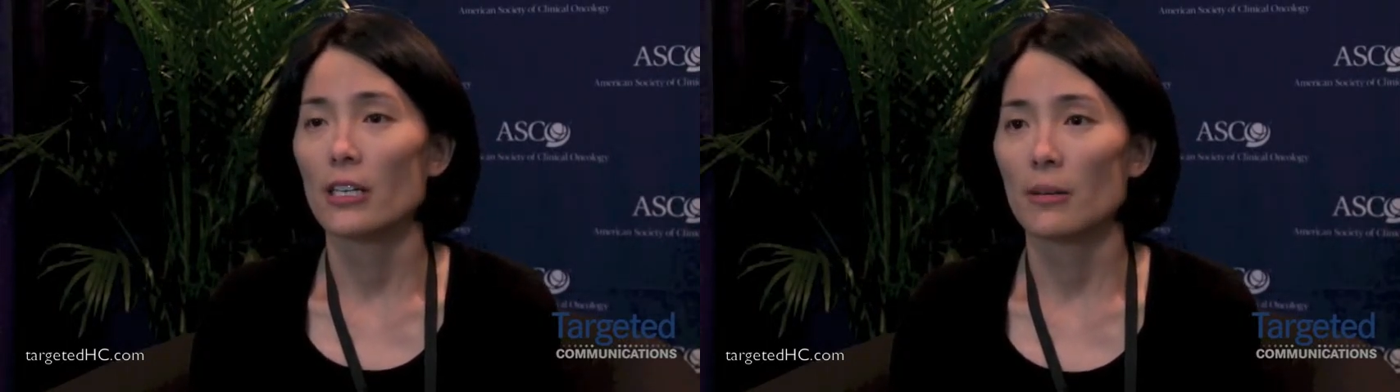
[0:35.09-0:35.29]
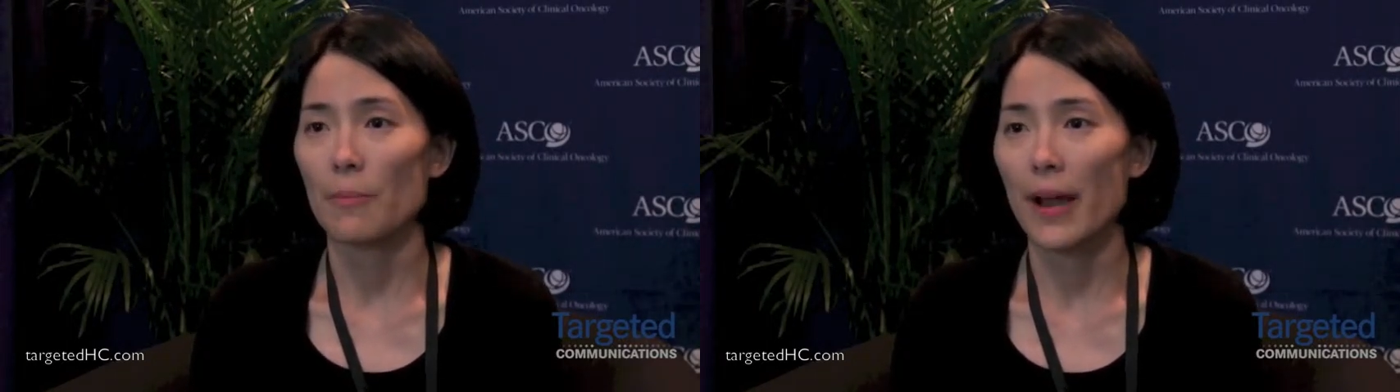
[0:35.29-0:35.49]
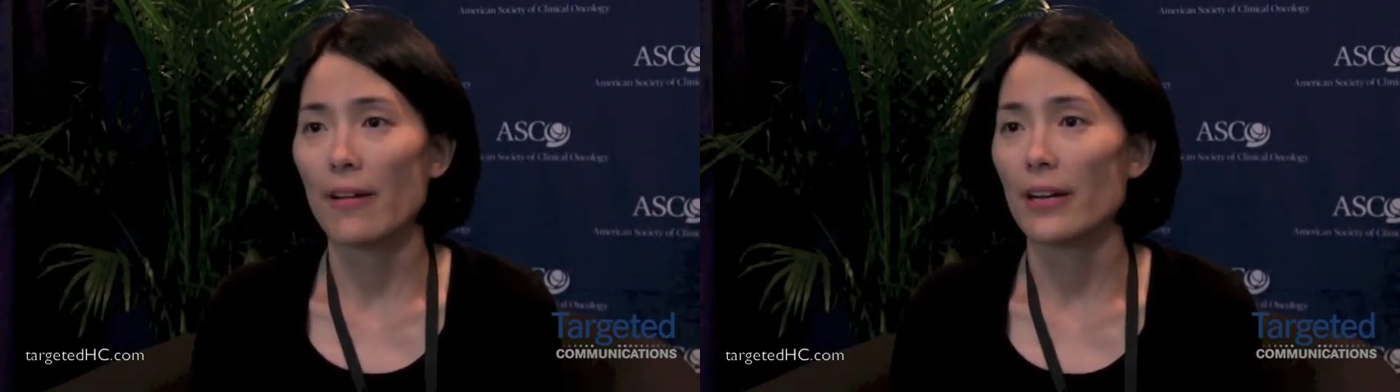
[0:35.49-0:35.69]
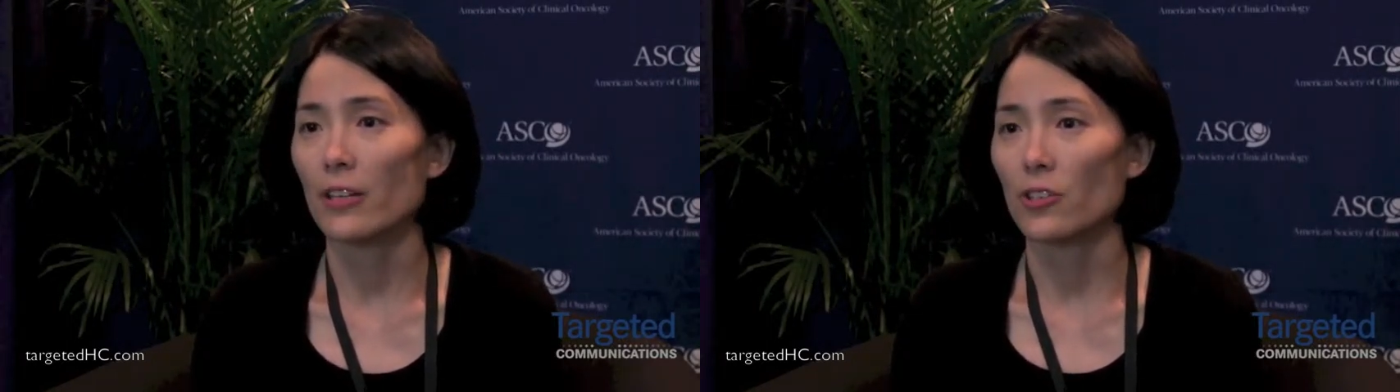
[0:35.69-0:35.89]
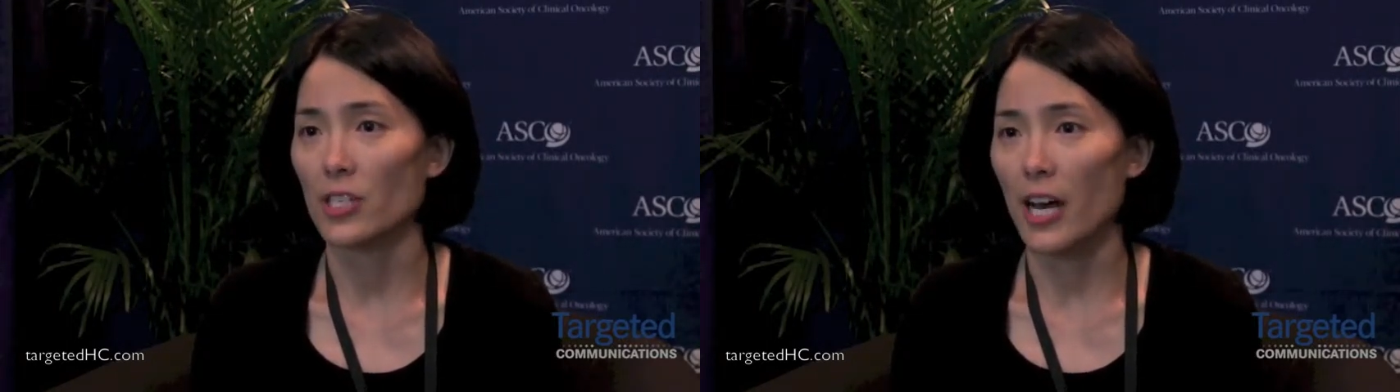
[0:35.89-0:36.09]

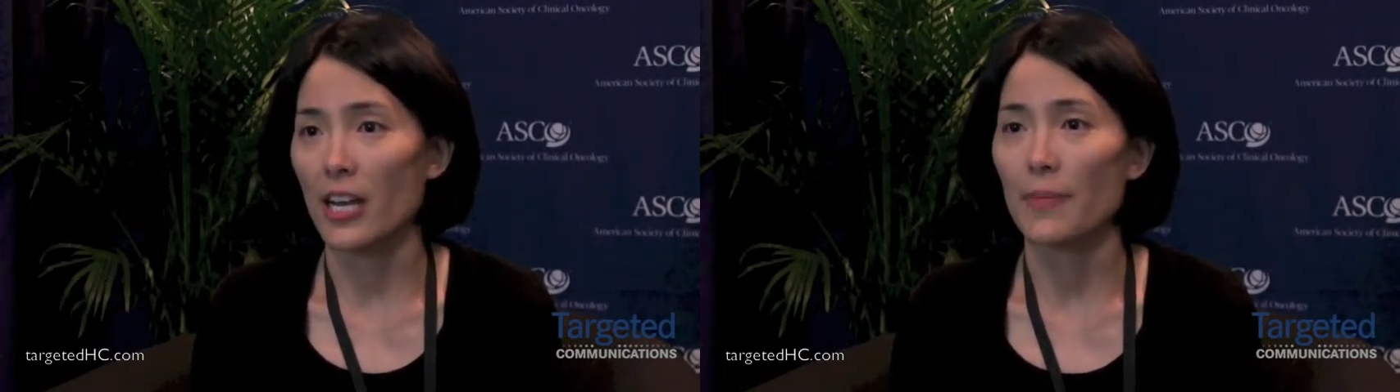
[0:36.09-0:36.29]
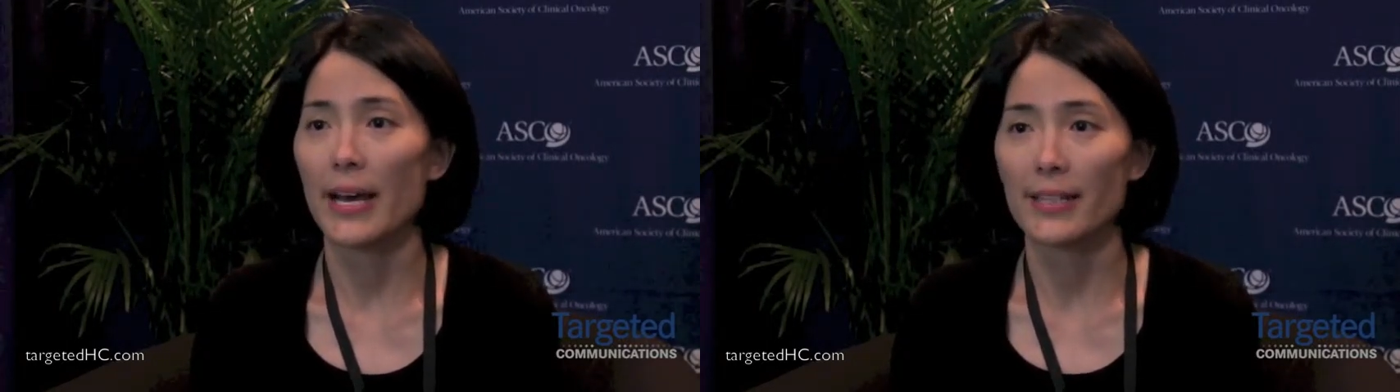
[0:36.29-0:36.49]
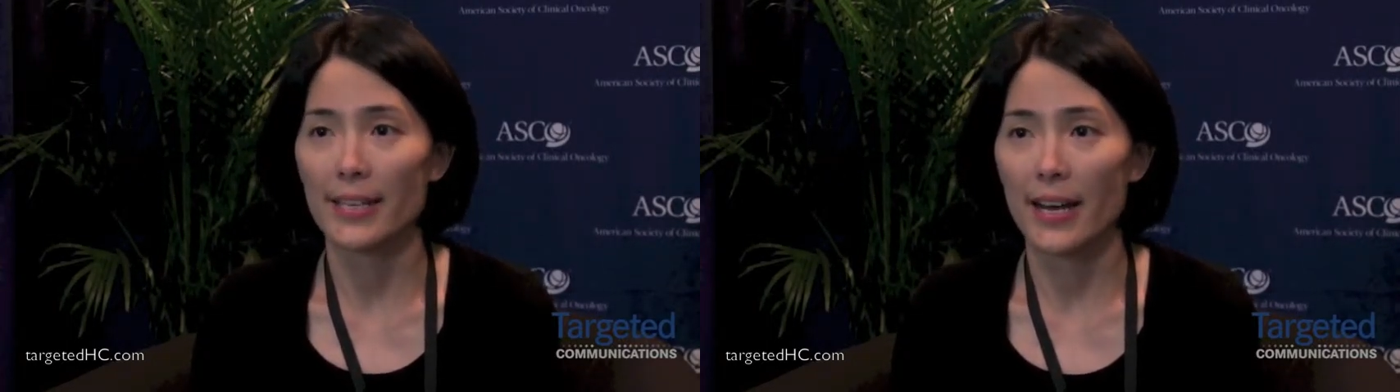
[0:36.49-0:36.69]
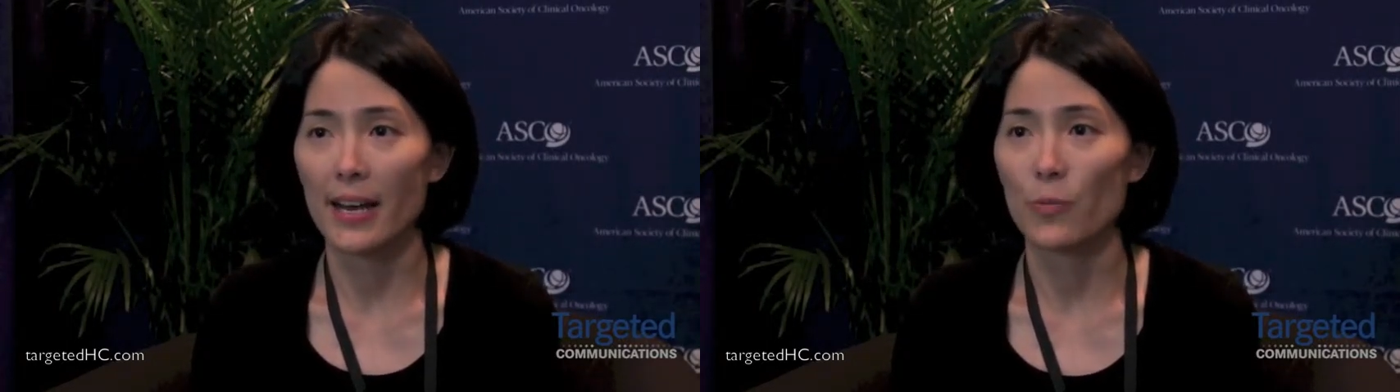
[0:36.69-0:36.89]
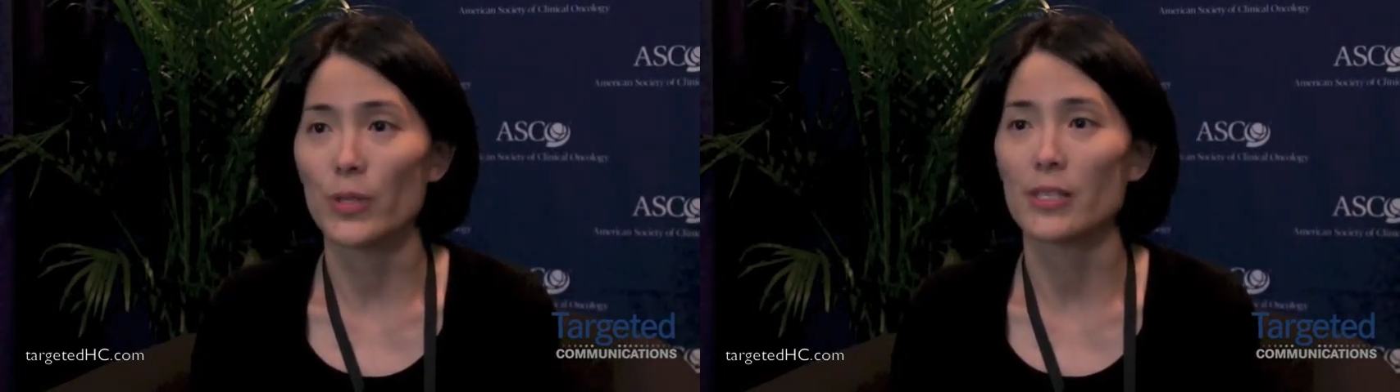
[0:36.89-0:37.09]
comparing crizotinib
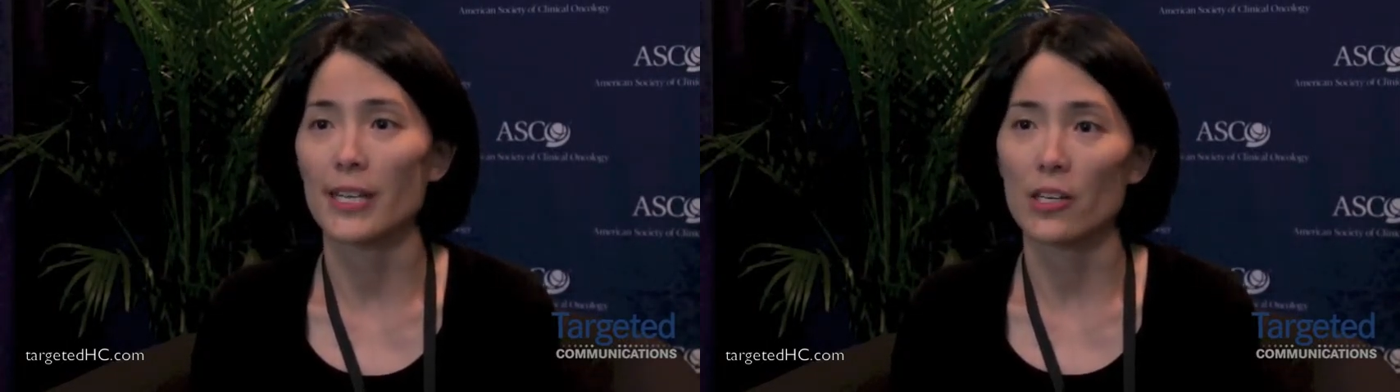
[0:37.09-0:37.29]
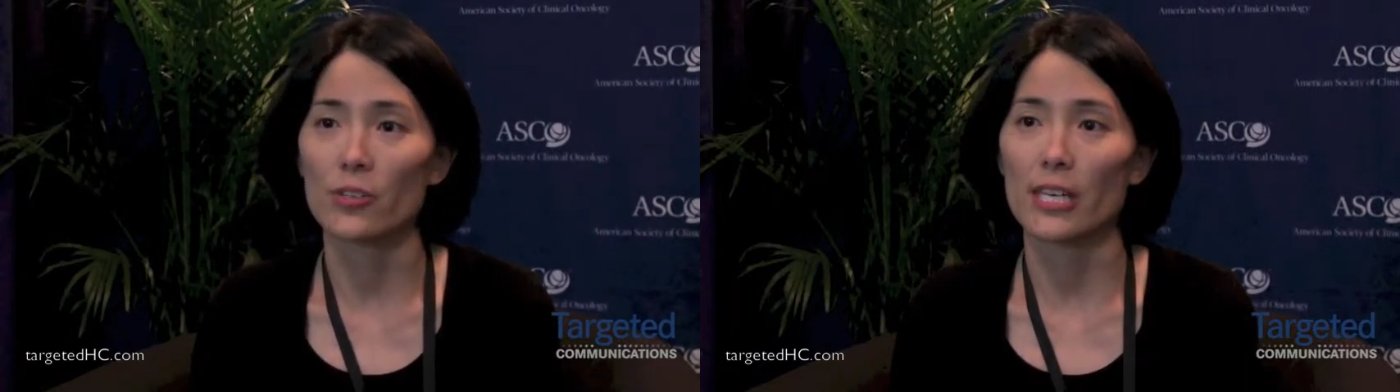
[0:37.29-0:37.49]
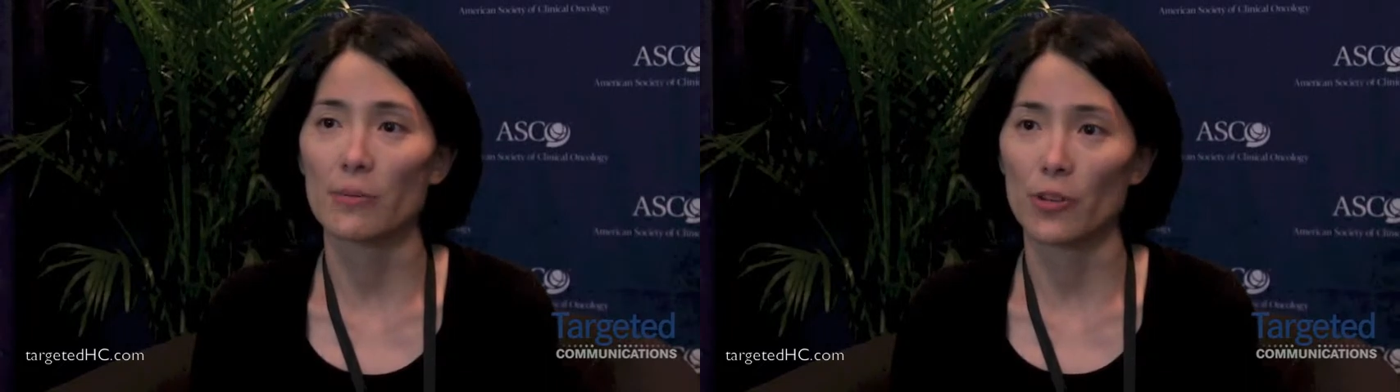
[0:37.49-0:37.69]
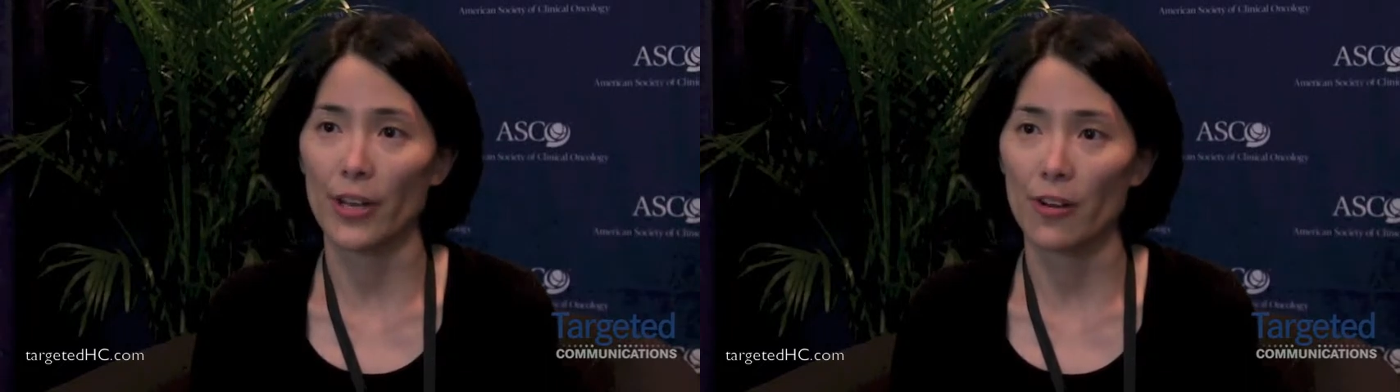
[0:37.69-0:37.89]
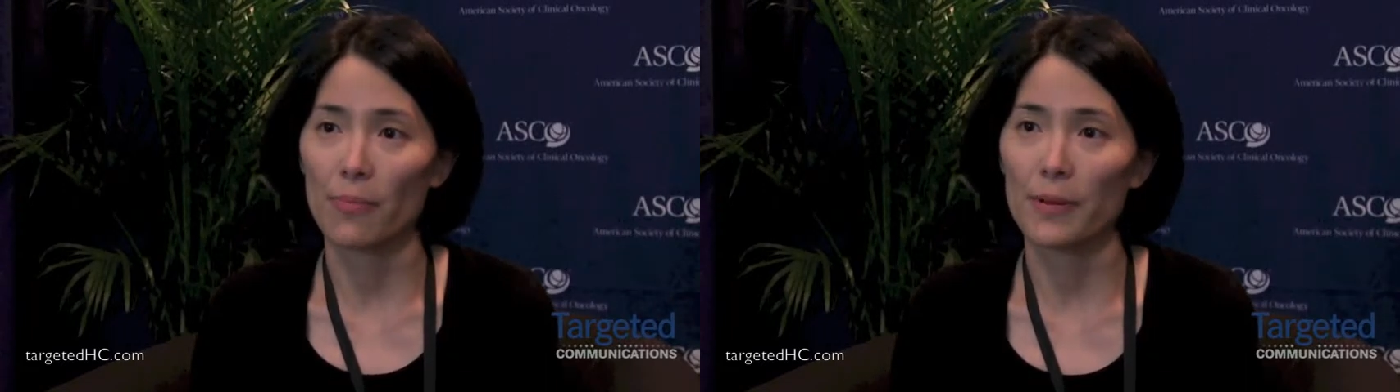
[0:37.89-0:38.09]
head-to-head with standard
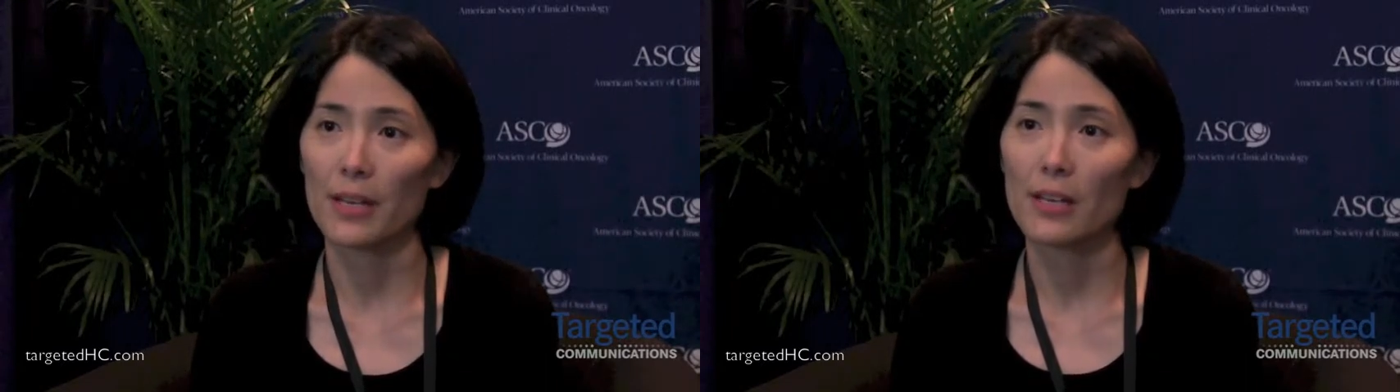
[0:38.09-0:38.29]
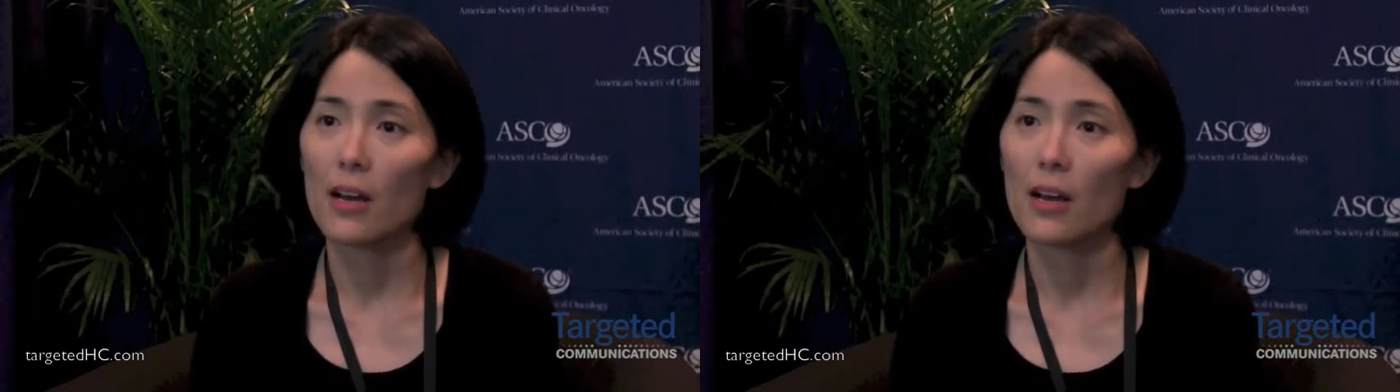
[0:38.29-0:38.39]
chemotherapy.